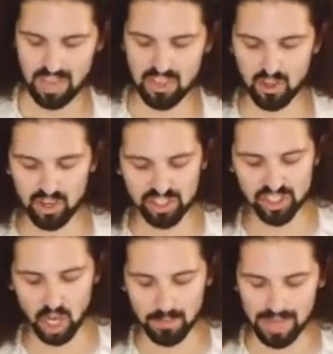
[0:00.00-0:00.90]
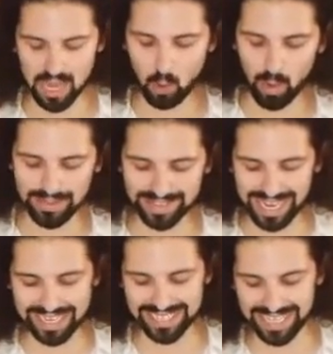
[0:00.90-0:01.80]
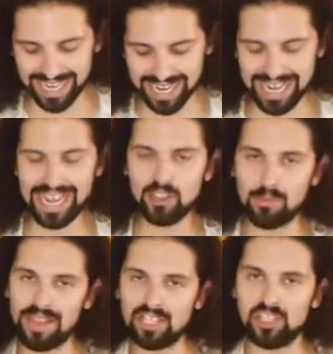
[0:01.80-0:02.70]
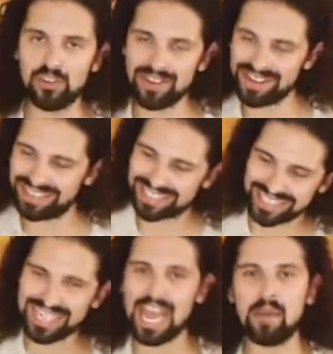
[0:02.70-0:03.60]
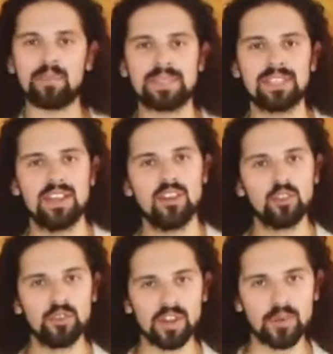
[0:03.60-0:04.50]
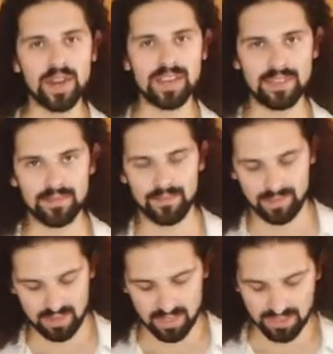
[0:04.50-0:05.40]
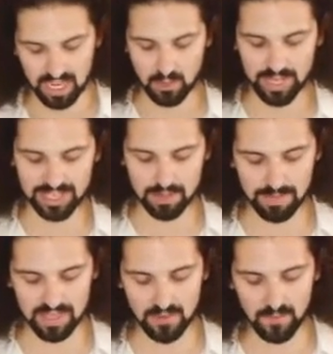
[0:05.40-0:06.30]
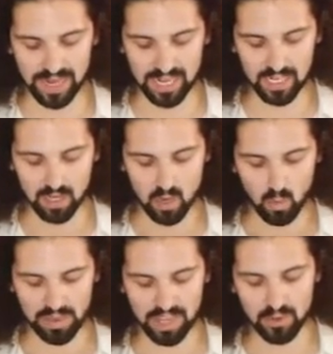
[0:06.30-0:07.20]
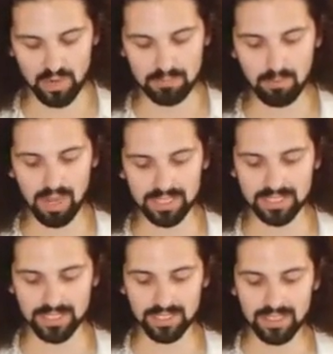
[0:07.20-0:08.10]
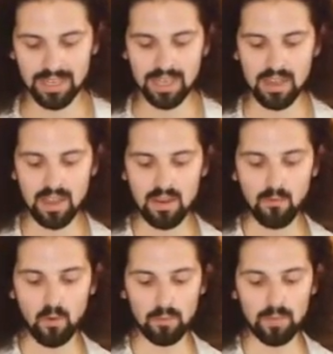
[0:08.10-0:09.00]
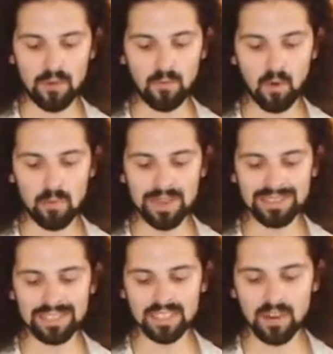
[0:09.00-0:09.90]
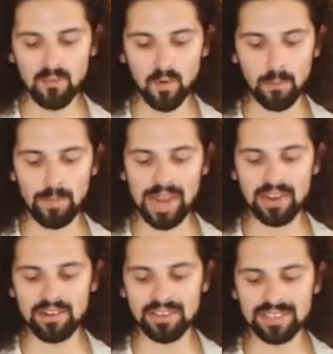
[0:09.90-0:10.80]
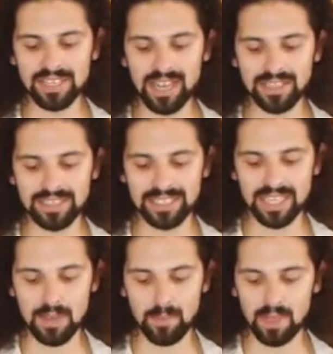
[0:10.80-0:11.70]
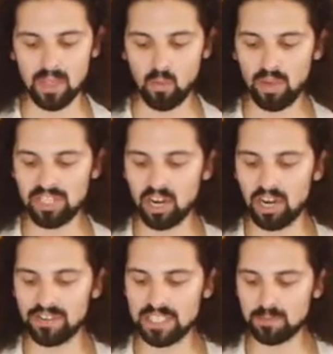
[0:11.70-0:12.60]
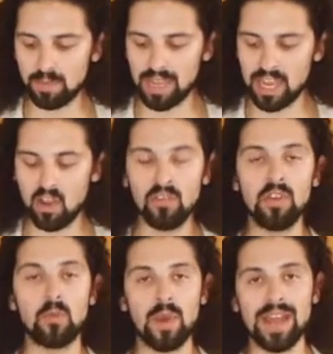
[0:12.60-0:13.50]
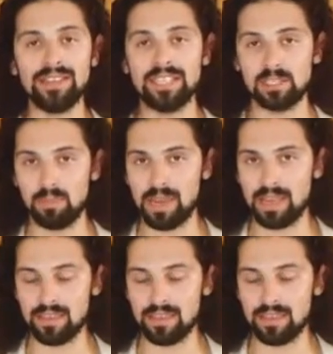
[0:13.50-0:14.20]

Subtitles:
You just saw me quantizing again to make sure it snaps to the grid. The grid can be defined with a grid button for performance, for patterns, and step, which are displayed on the right display.